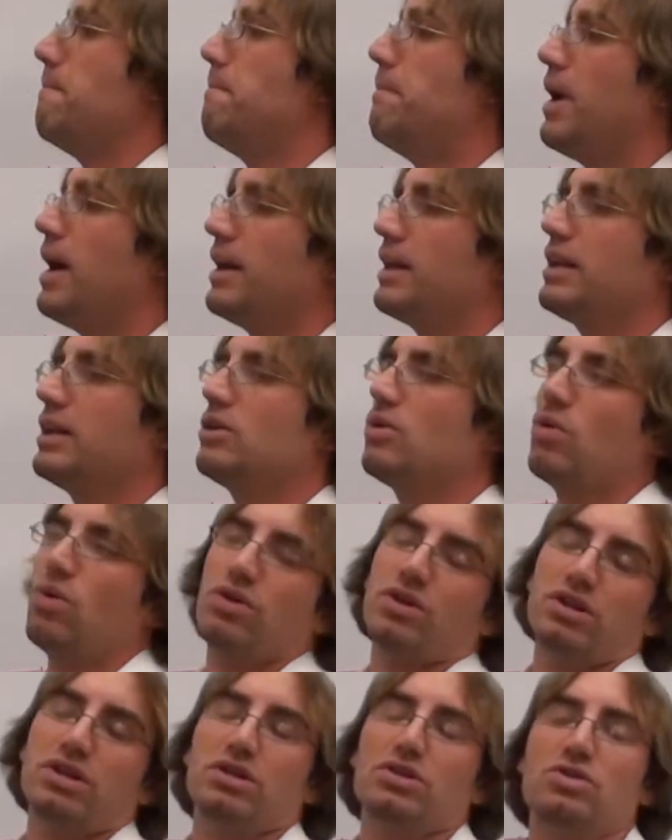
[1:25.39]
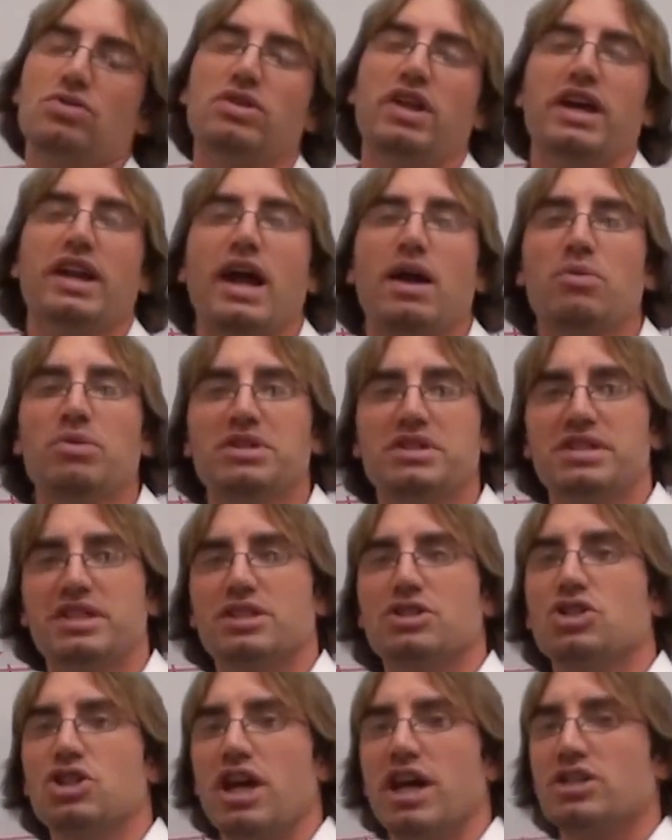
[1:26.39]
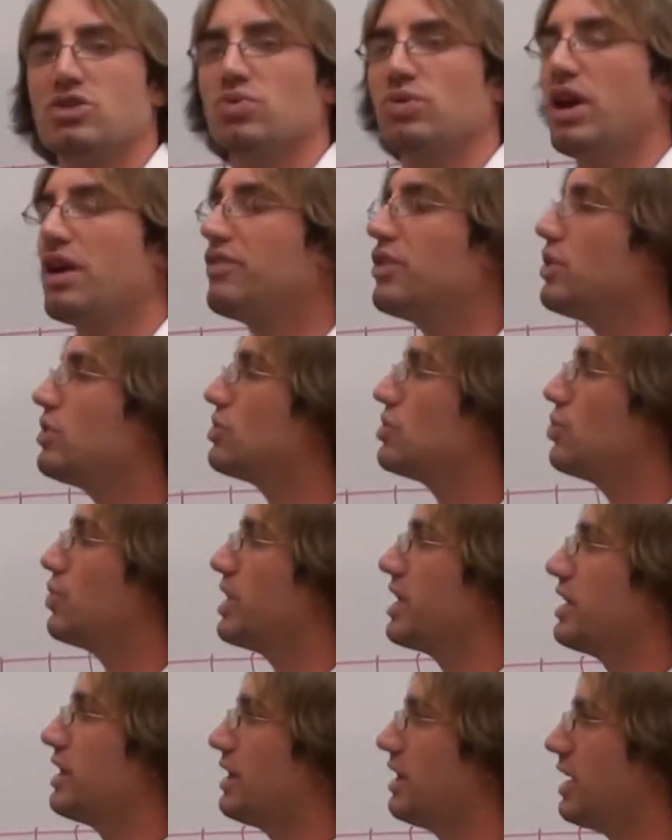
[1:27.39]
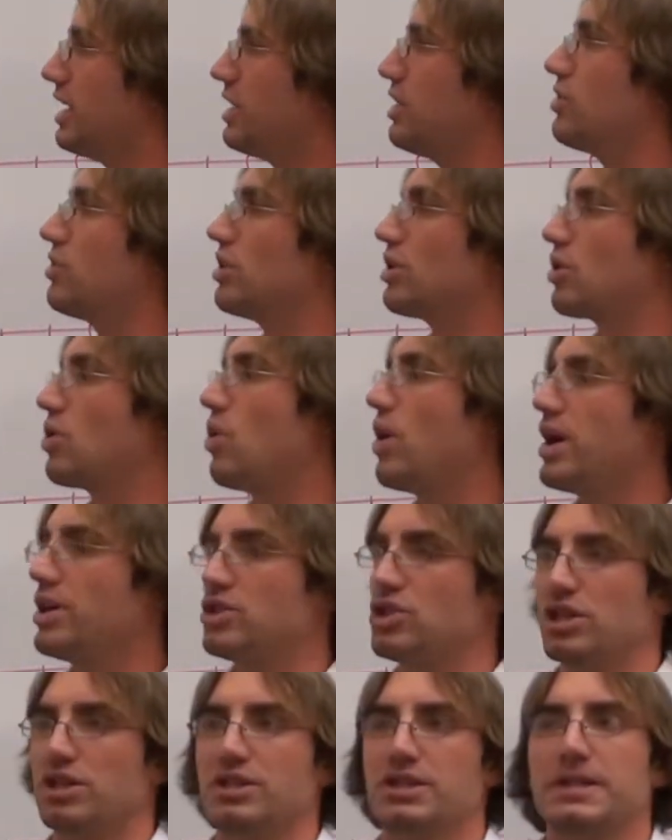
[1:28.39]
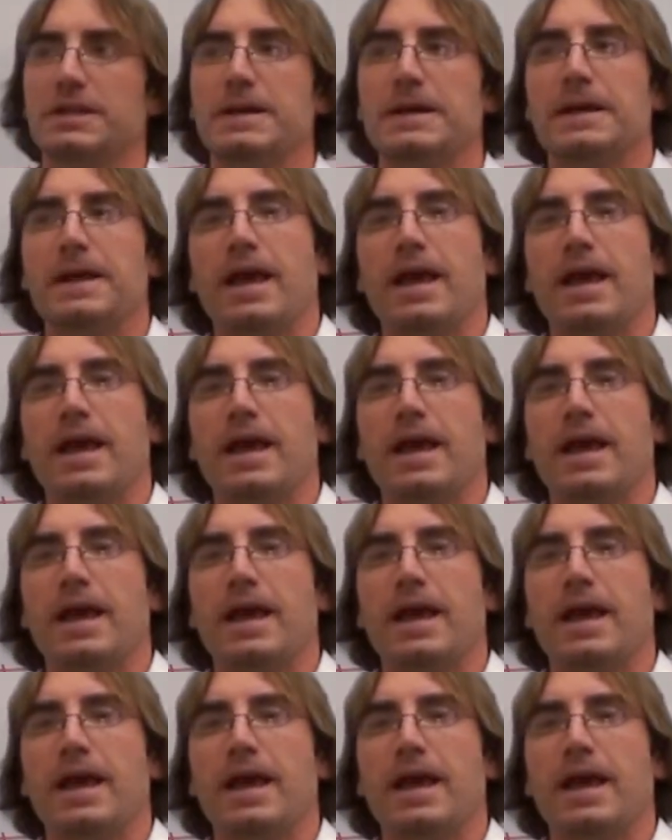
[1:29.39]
But in order to do that, I would suggest whenever you're doing linear equations,